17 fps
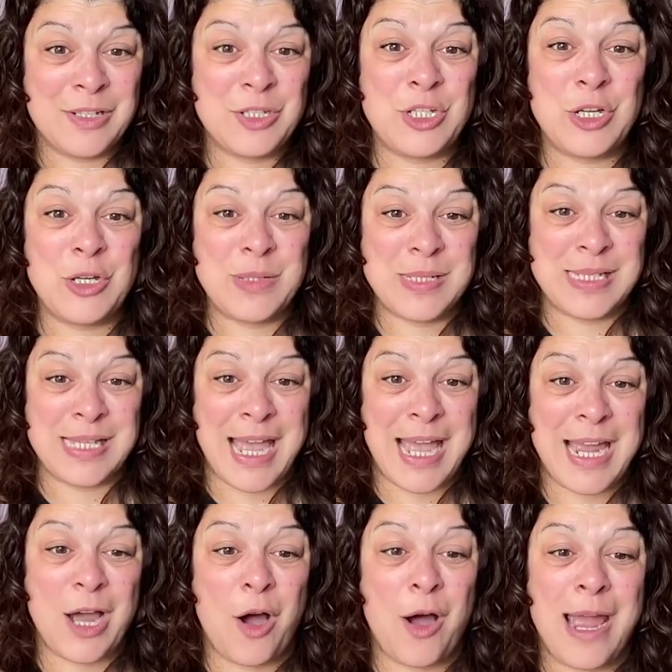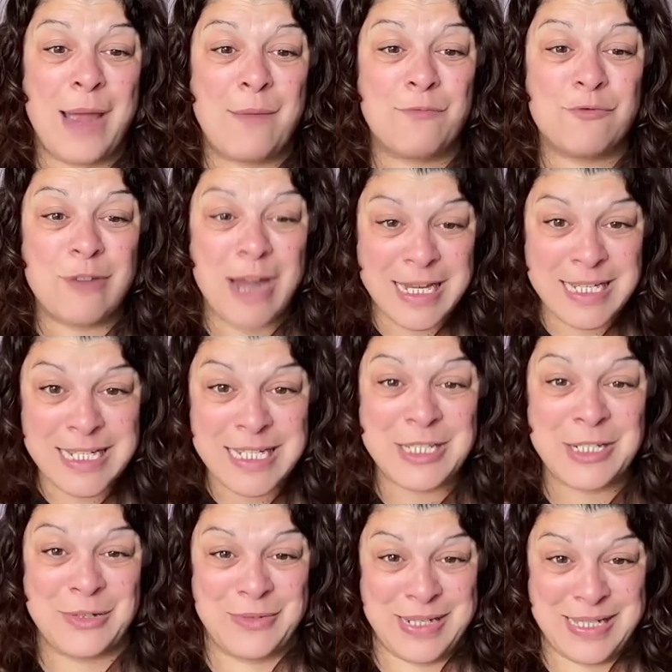to say, I am ready
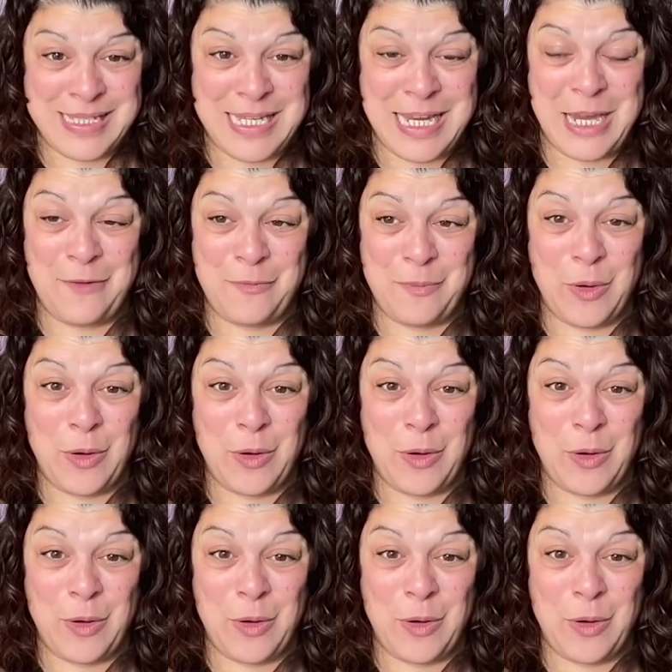to receive